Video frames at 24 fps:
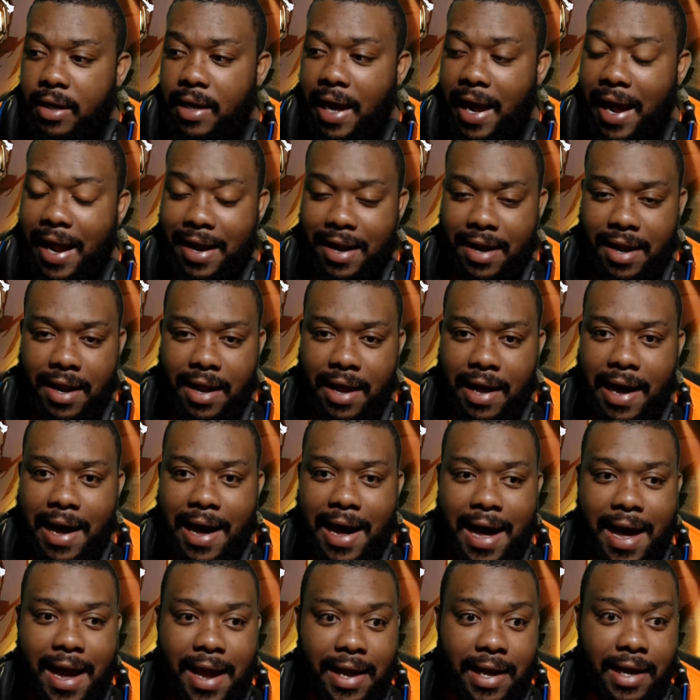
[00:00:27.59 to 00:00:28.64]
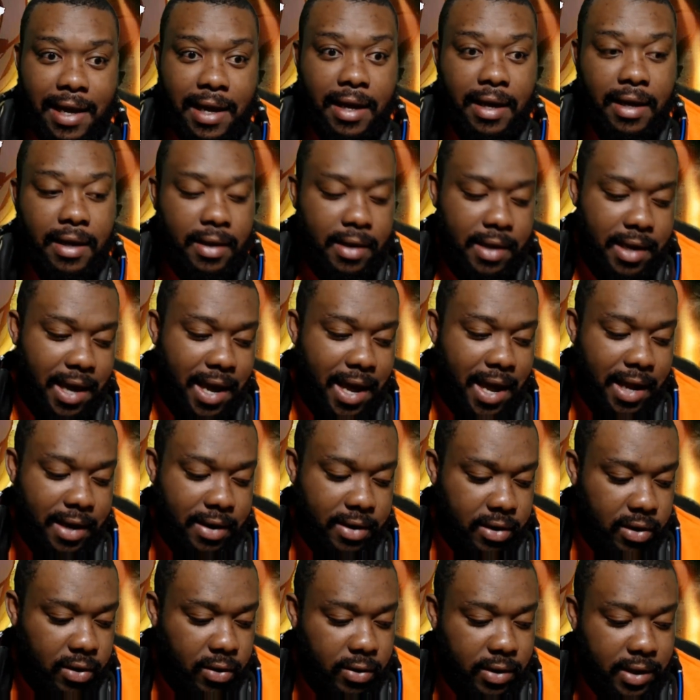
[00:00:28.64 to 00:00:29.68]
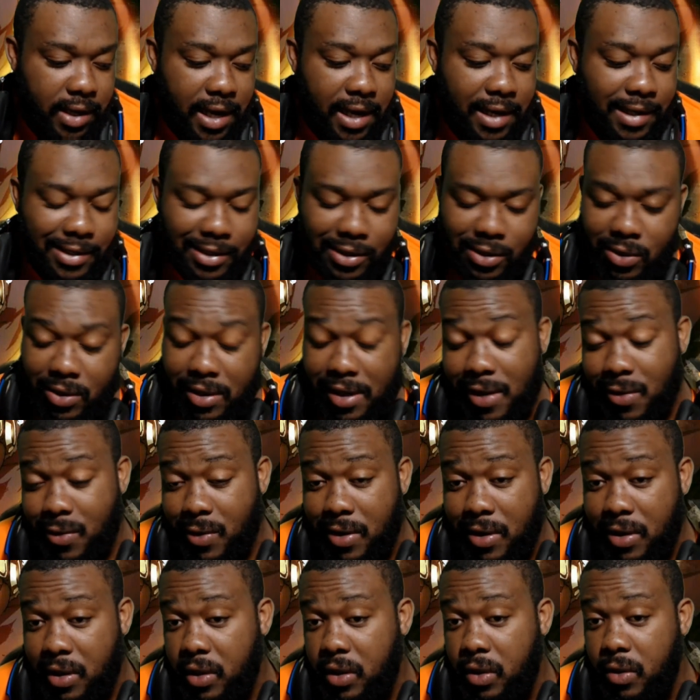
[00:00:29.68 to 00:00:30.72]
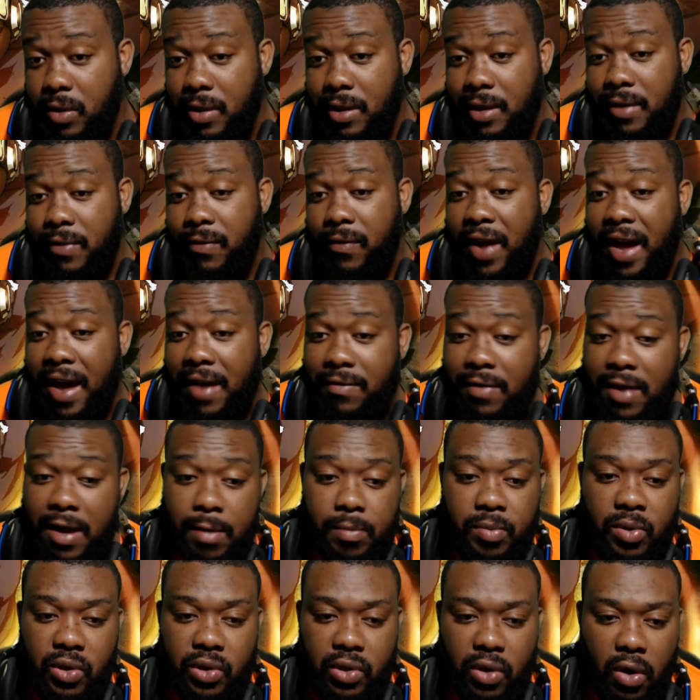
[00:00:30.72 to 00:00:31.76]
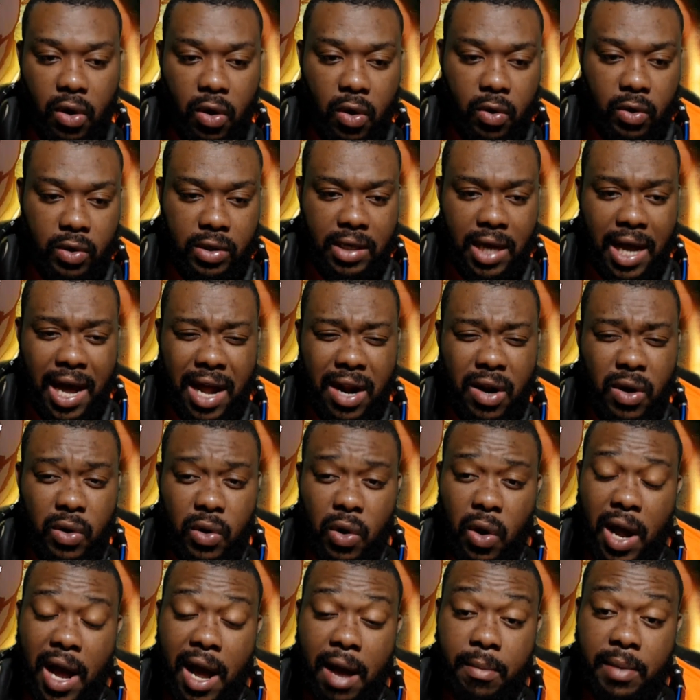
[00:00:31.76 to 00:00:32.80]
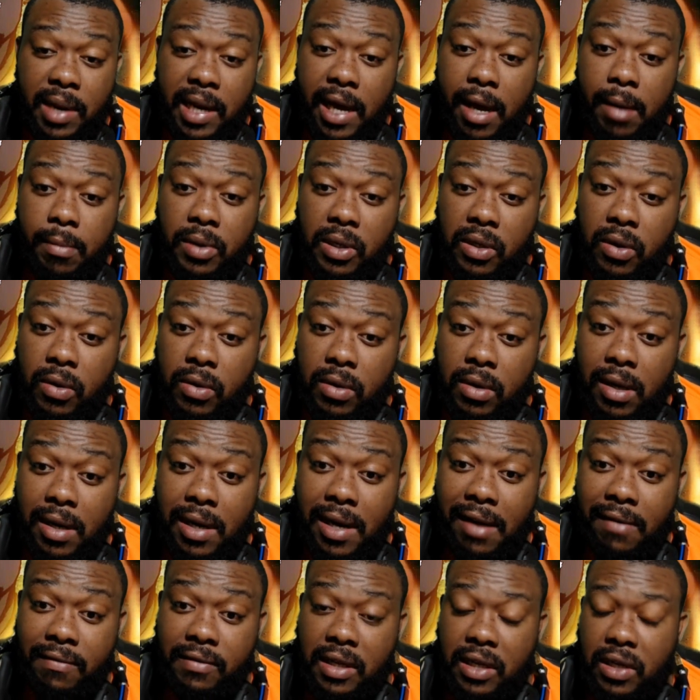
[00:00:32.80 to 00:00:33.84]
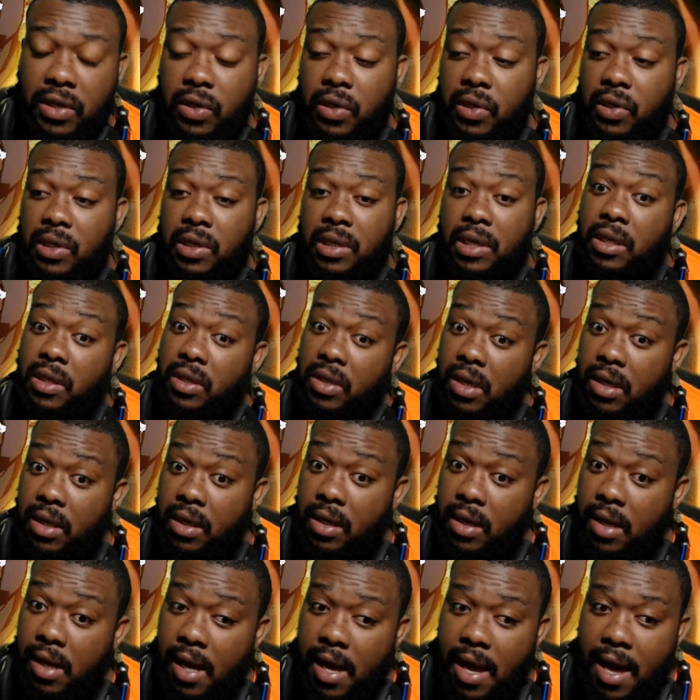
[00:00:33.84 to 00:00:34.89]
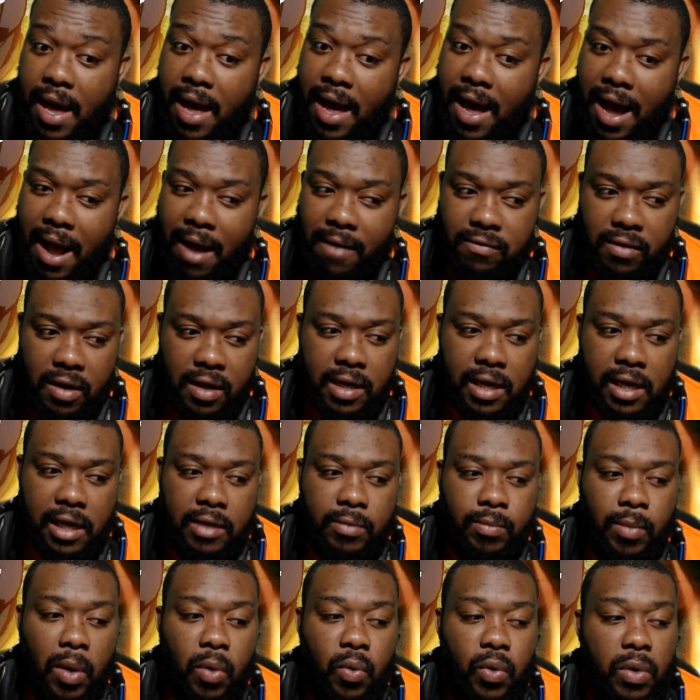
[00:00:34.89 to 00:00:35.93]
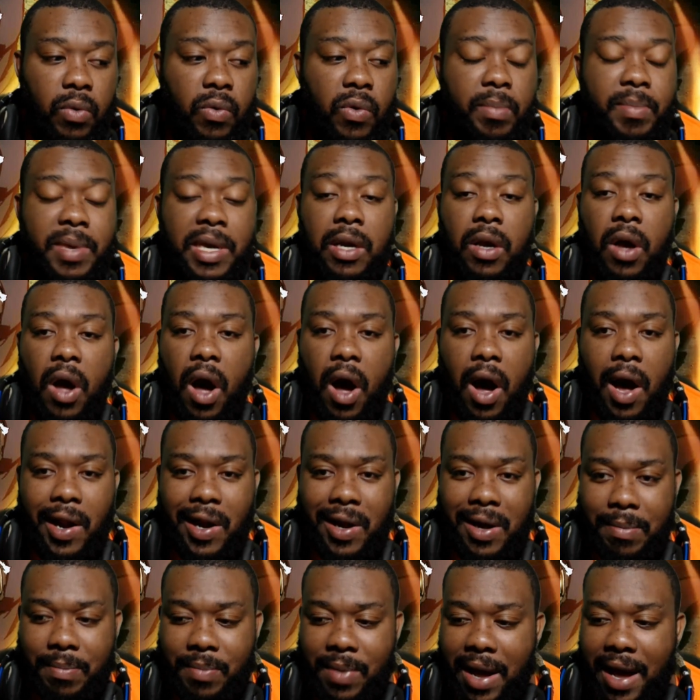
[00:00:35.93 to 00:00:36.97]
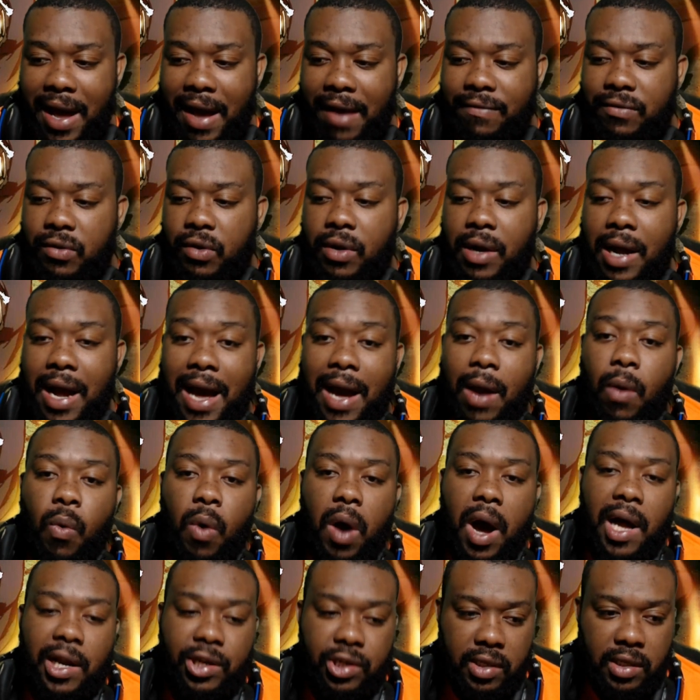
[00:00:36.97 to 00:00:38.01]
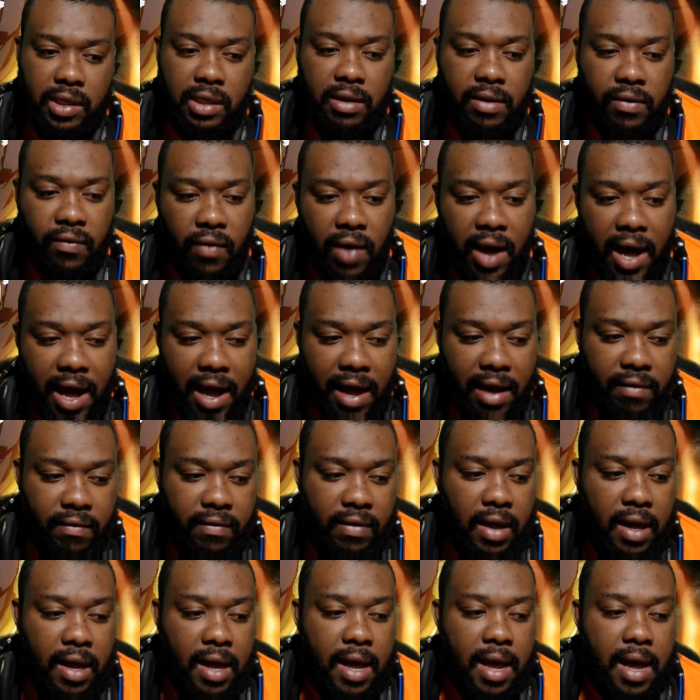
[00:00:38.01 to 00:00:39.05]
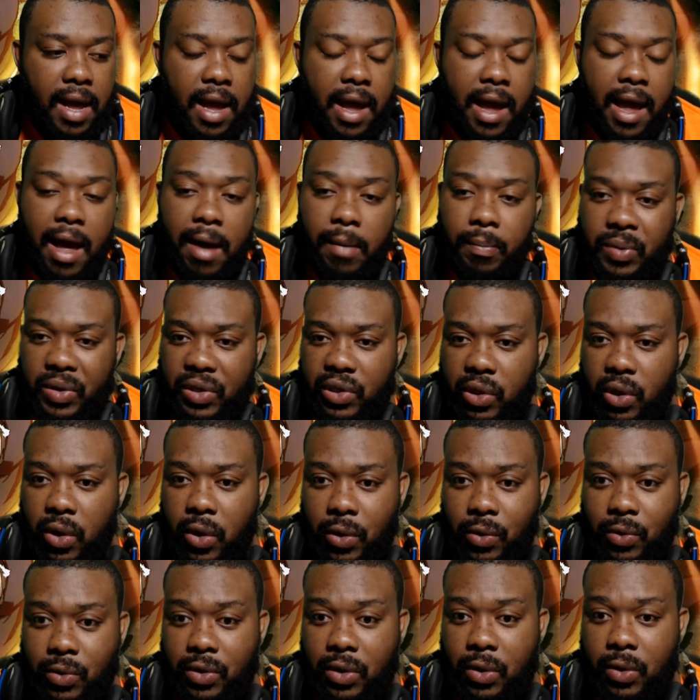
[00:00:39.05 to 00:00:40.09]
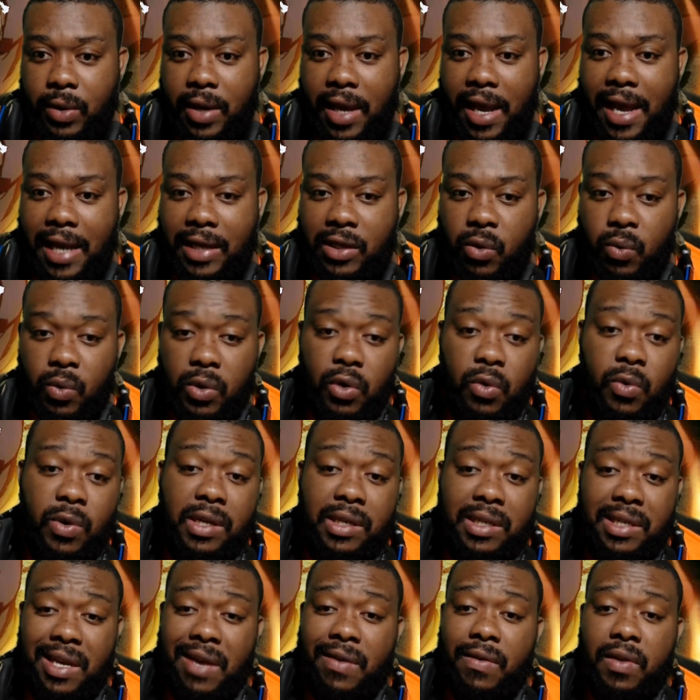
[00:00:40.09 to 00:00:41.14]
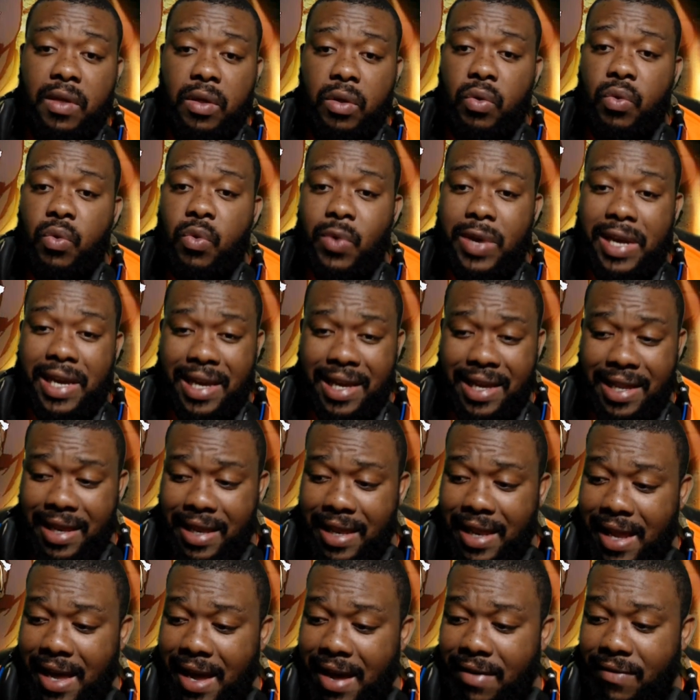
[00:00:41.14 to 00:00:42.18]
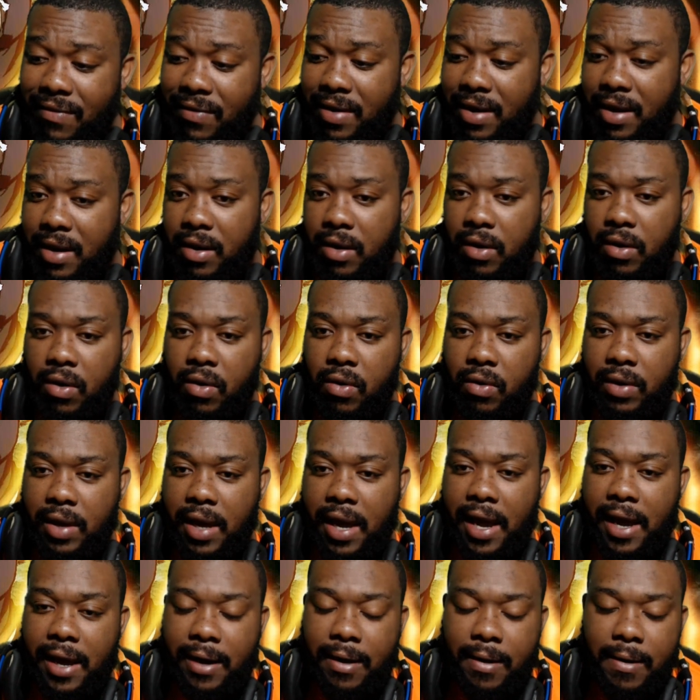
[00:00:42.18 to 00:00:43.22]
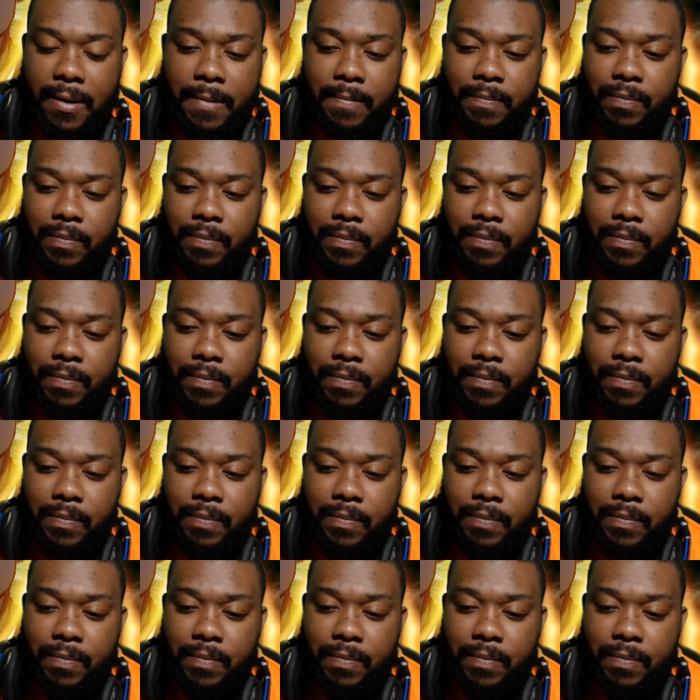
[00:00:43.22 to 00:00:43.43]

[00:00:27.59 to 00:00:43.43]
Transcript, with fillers: that I get, okay? So we're gonna do these 5 episodes. I don't know how many episodes are left in the season after this, but we will be caught up after I watch these 5 episodes, okay? So we're doing 7 through 11, okay?